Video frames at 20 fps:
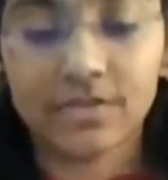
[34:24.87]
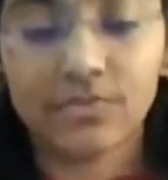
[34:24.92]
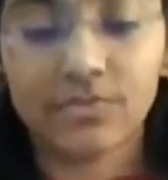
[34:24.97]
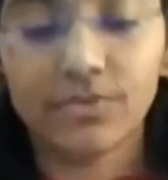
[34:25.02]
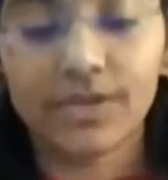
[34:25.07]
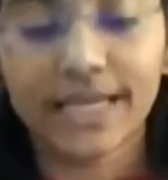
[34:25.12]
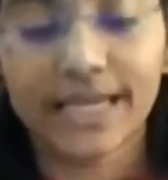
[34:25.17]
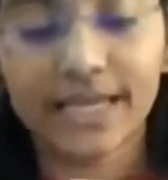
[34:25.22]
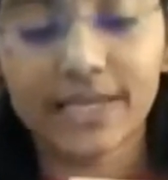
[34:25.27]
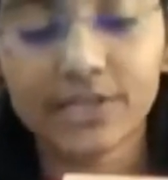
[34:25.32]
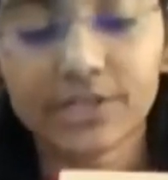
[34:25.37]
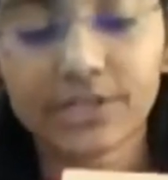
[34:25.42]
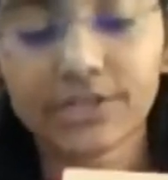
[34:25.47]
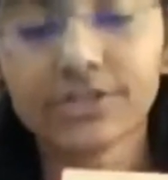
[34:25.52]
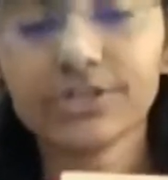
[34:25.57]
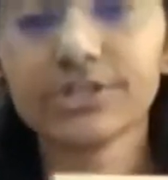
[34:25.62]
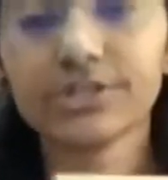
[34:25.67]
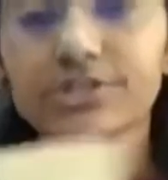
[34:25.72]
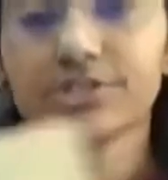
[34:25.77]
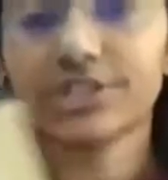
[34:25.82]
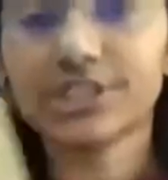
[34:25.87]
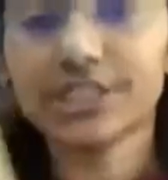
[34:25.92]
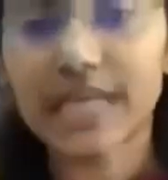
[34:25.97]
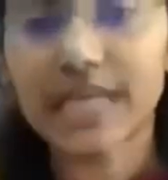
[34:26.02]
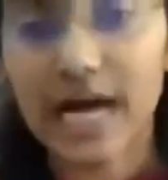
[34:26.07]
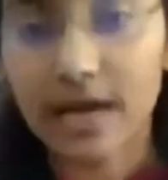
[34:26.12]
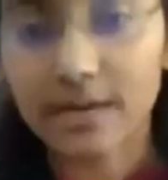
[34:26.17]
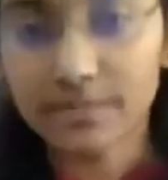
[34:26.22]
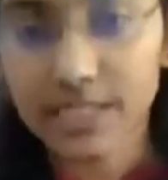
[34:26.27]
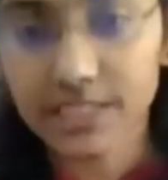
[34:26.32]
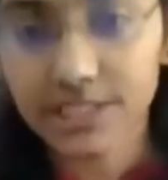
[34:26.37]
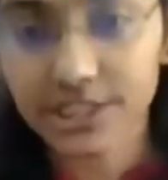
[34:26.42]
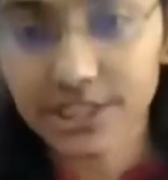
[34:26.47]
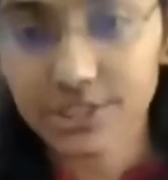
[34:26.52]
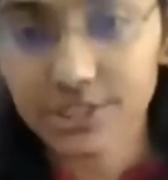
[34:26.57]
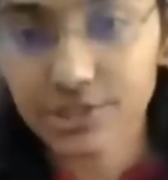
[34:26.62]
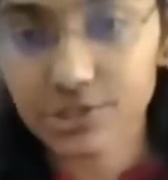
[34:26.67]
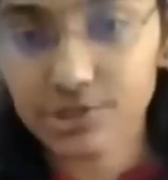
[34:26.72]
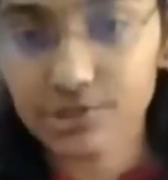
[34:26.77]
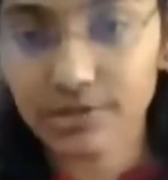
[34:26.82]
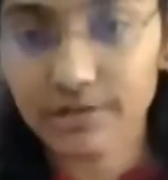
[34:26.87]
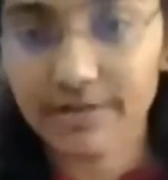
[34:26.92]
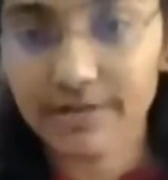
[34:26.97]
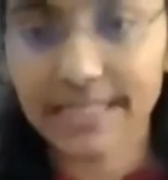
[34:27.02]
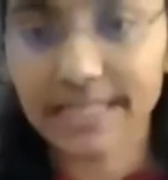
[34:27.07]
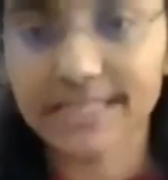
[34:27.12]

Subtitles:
We can introduce jam sessions to our